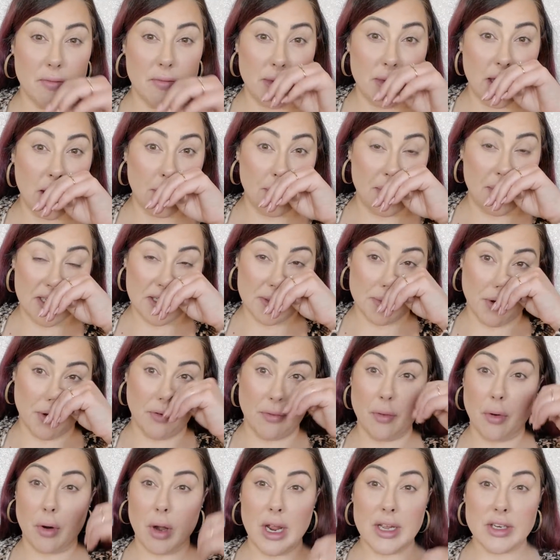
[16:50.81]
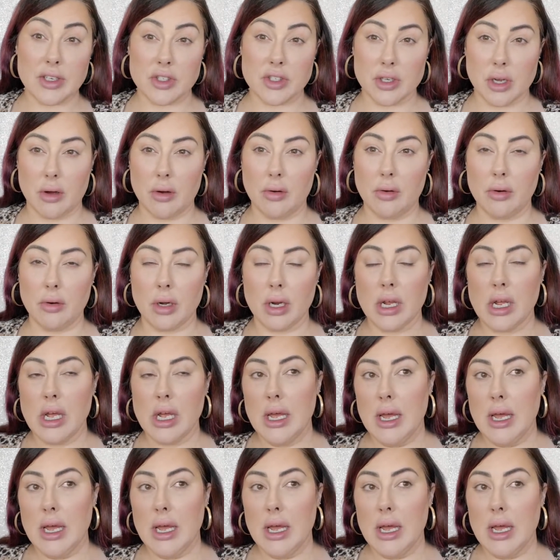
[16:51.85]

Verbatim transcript: of makeup as before? I don't.